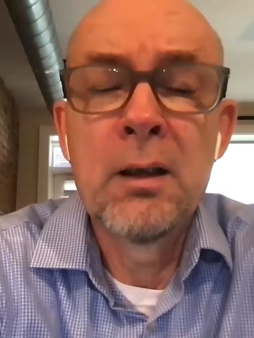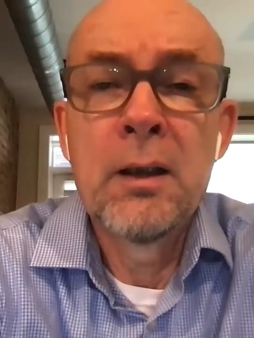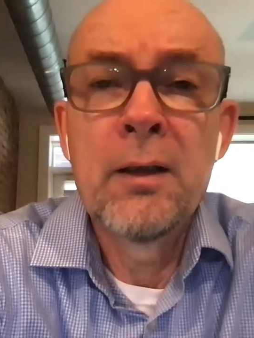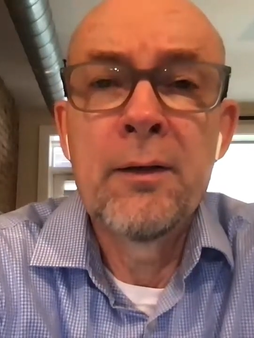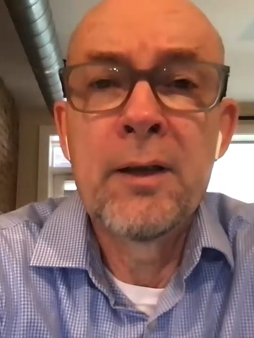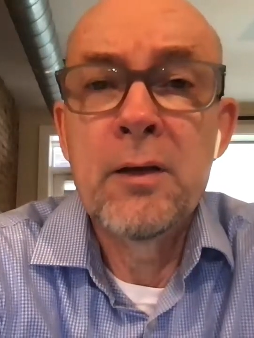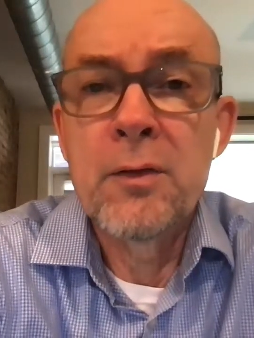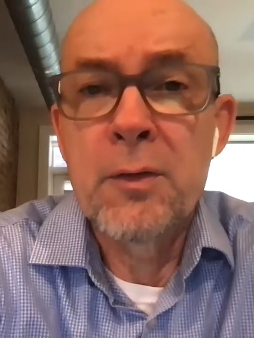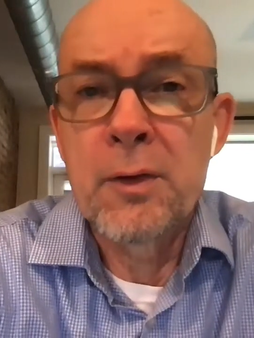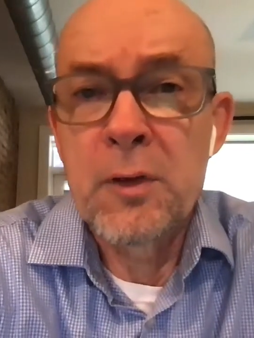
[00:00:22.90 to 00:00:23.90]
the
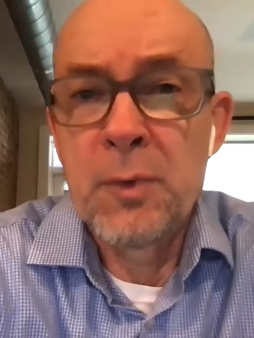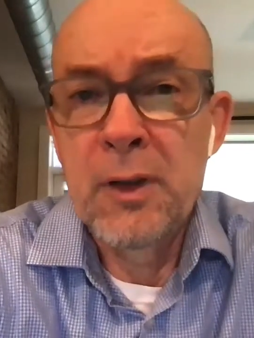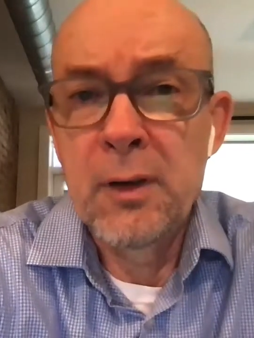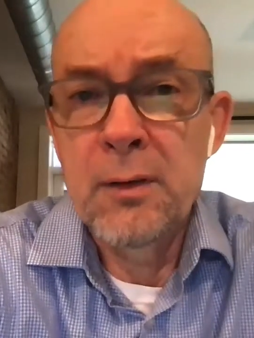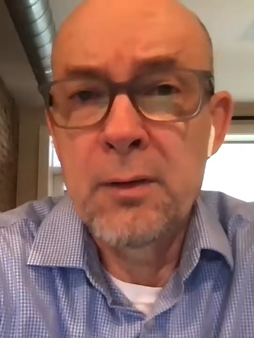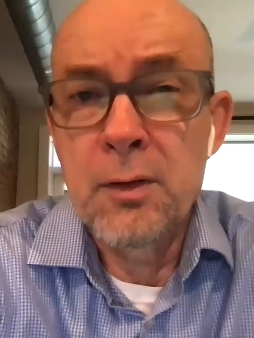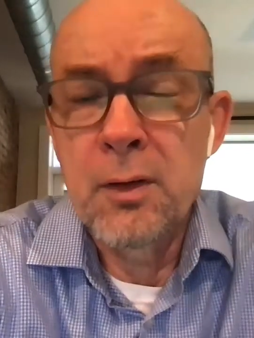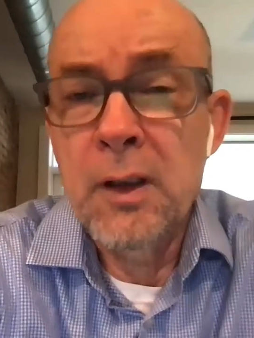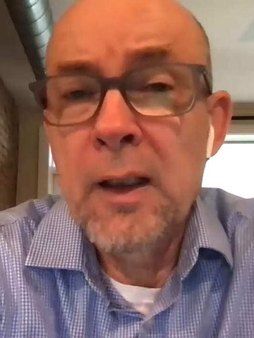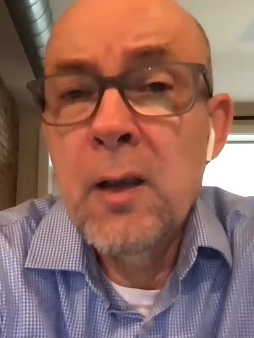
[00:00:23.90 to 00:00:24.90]
user experience. So you're
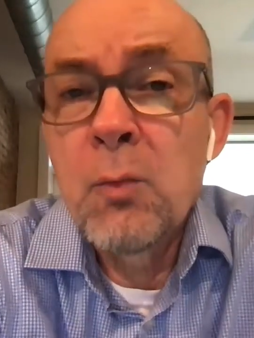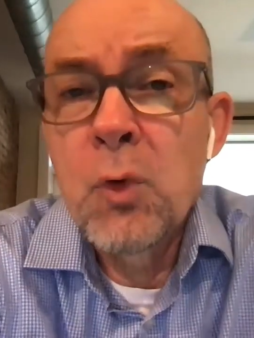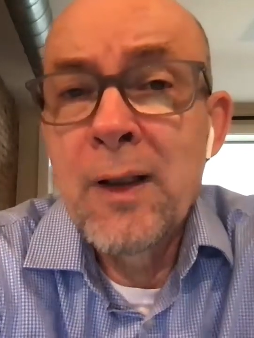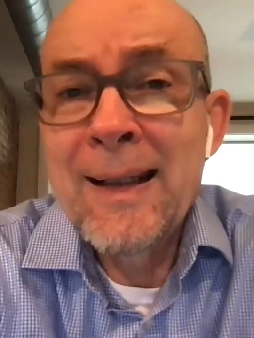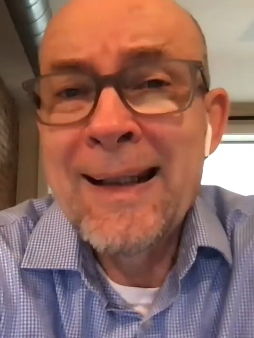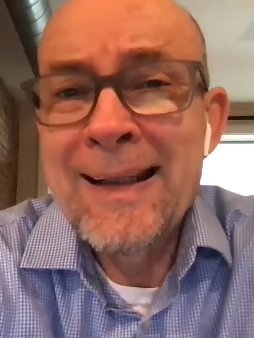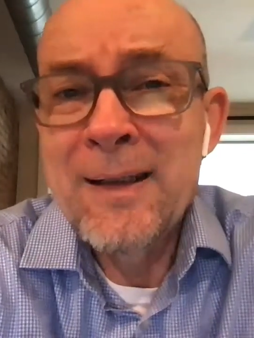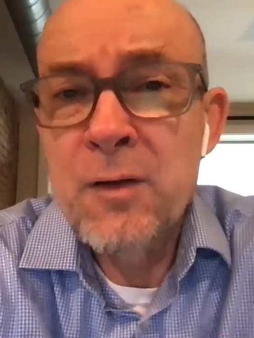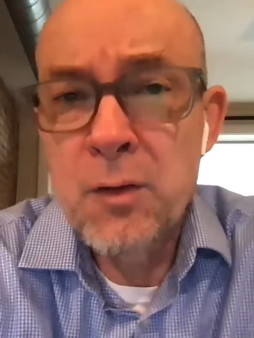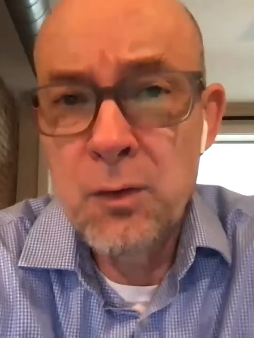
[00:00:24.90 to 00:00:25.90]
getting a more
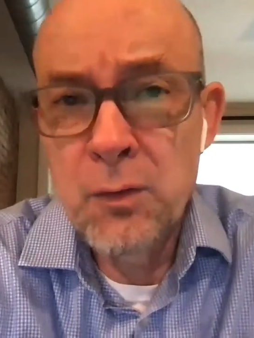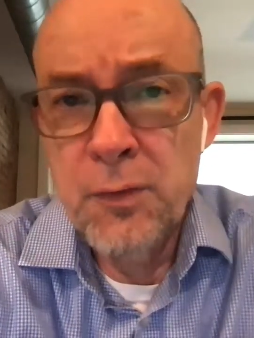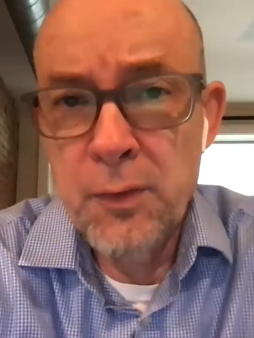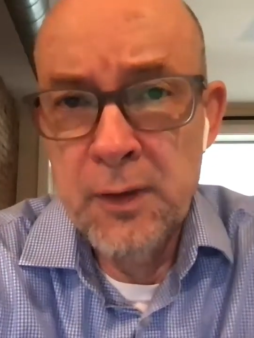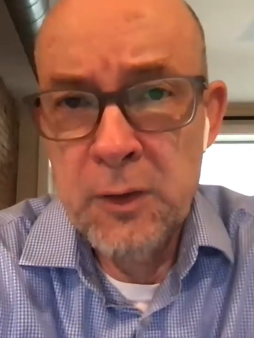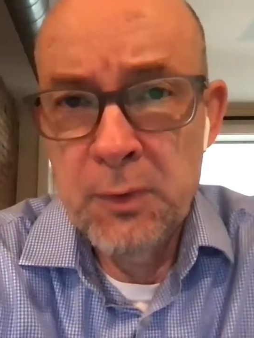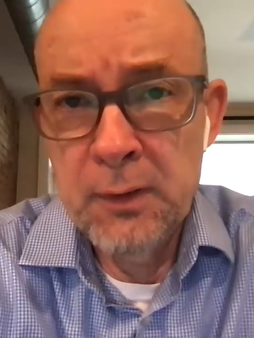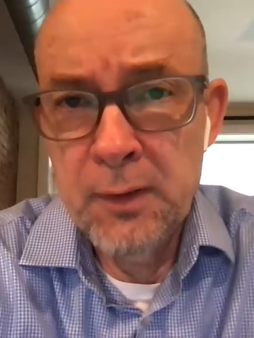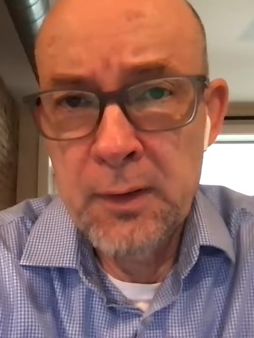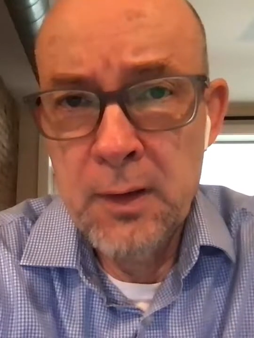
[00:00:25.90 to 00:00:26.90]
enhanced user
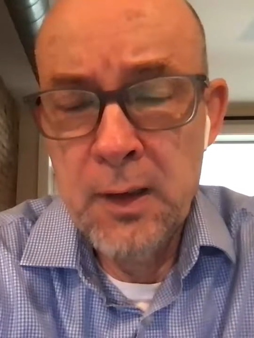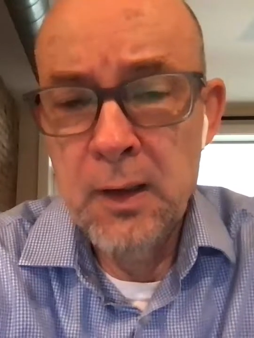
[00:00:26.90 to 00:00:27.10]
experience now.